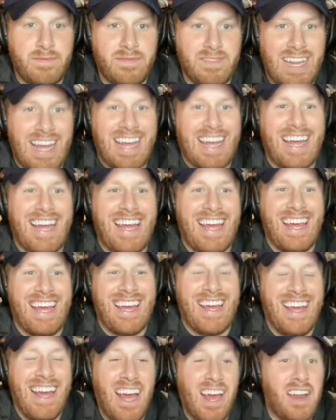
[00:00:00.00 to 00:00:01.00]

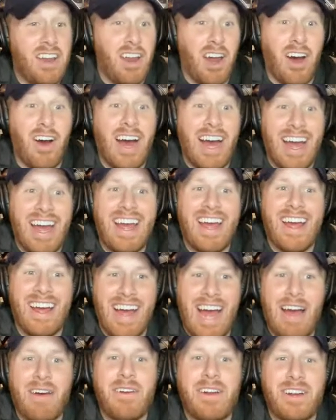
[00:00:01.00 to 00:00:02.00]
No, I
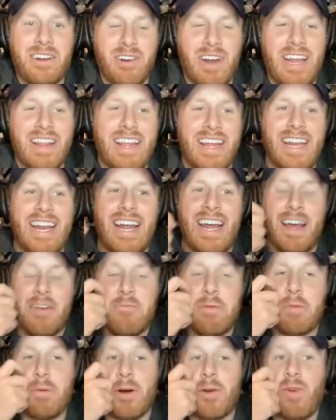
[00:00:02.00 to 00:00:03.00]
would agree that
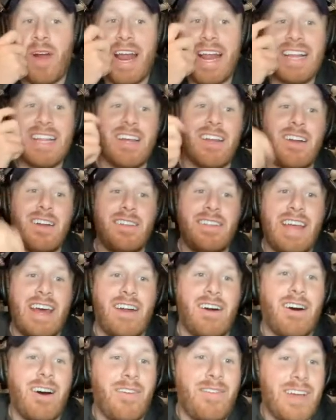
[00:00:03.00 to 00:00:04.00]
people are writing that
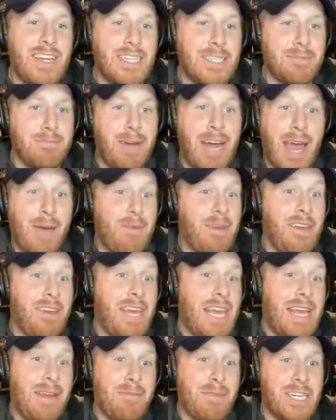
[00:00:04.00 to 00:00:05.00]
off as Miami
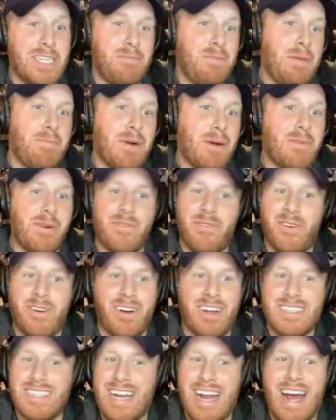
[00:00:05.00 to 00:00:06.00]
Heat must be bubble
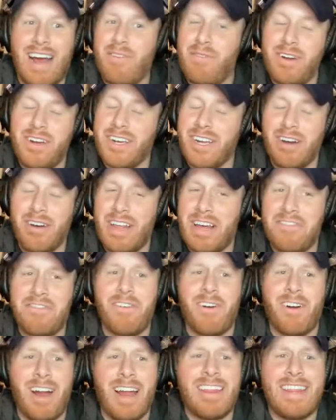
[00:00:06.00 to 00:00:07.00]
frauds, and I wouldn't go that
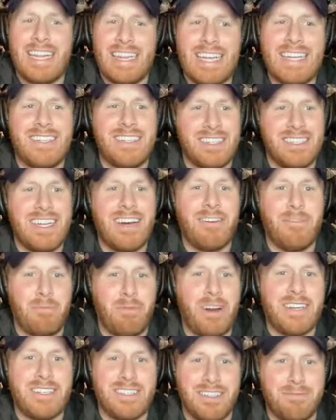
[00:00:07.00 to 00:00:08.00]
far. I think that's just how
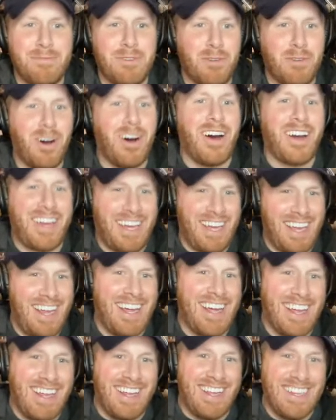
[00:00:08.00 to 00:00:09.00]
impressive Milwaukee
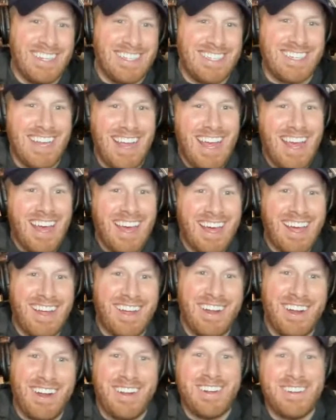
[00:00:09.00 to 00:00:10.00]
is.
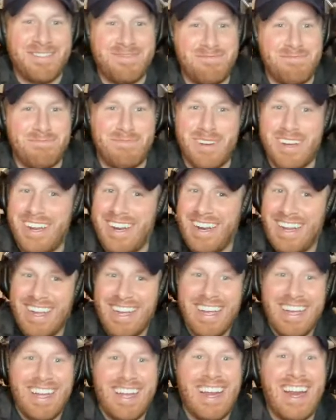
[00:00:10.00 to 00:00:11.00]
But
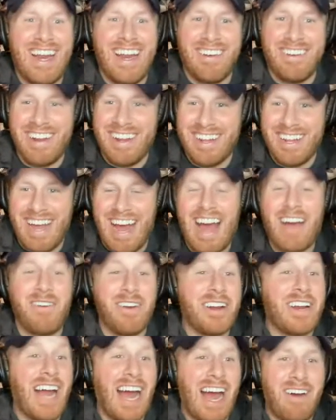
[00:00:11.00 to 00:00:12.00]
anyway, I
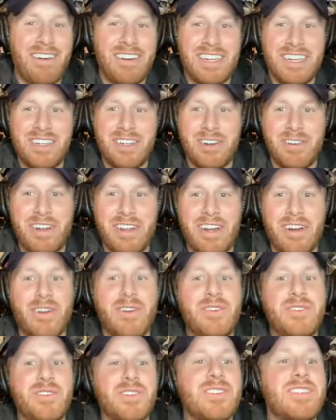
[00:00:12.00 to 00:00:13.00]
would tend to agree there.
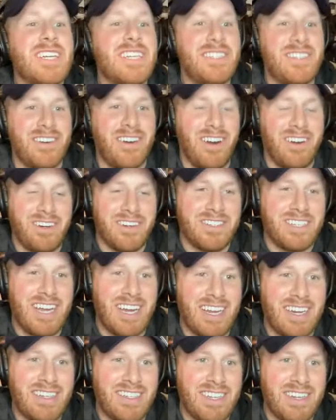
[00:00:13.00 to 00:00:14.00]
Who's your center on your
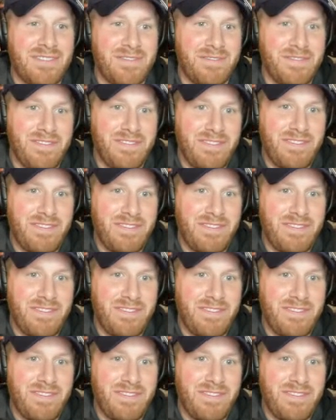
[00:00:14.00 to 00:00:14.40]
second team?